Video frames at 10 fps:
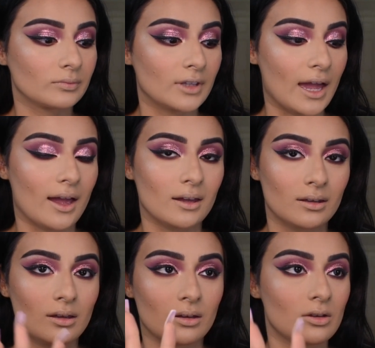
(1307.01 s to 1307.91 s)
that
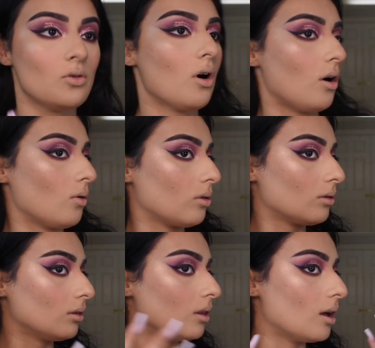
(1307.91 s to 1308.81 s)
you all
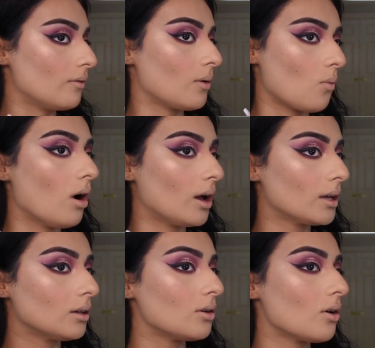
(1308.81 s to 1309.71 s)
love and want,
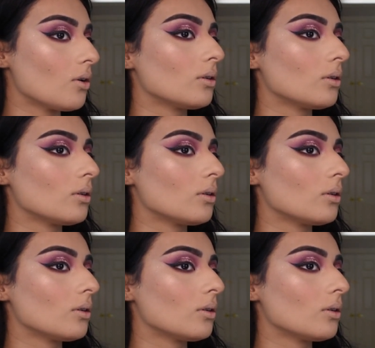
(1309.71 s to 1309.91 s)
you know?